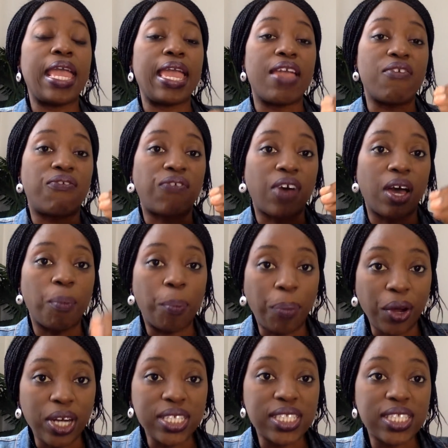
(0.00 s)
if a
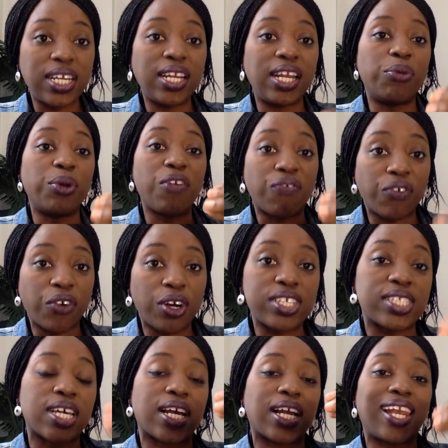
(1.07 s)
person
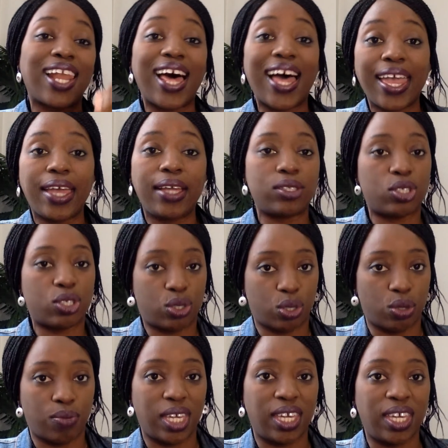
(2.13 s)
refers a client
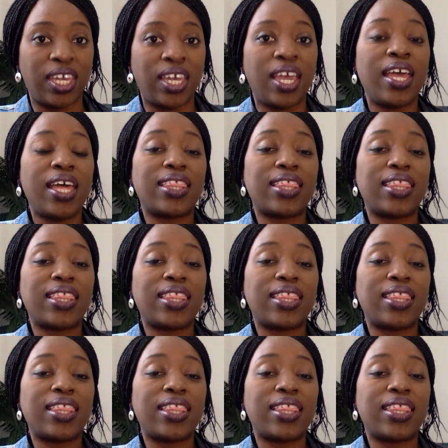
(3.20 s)
to me,